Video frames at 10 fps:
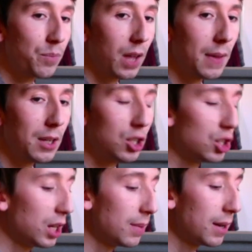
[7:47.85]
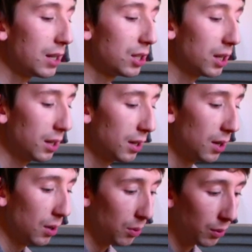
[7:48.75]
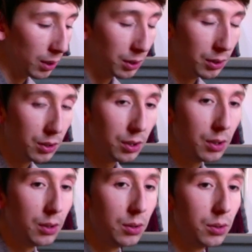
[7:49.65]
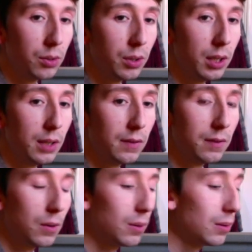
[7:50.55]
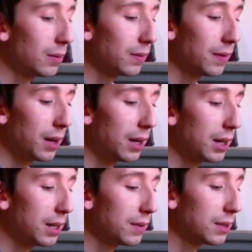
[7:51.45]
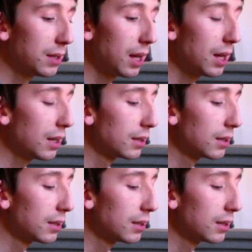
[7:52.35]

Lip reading: And then G major. 1, 2, 3, 4, 5, 6.